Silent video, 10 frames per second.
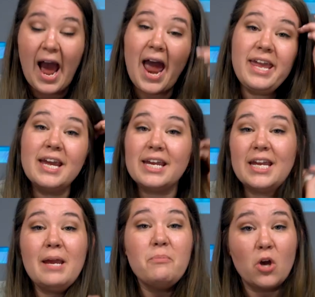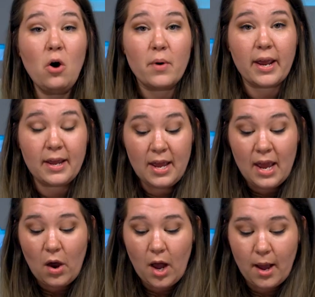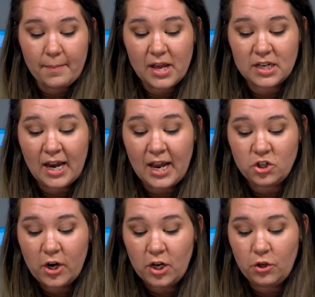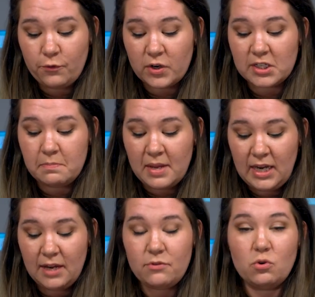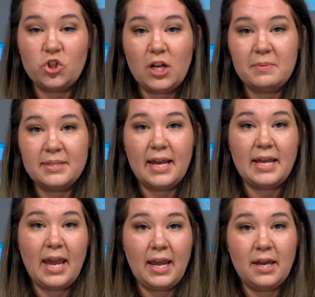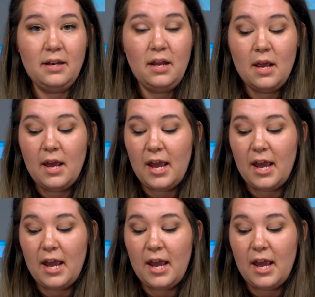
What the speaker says: I can keep going, and I try to look for as many of those shapes as I can.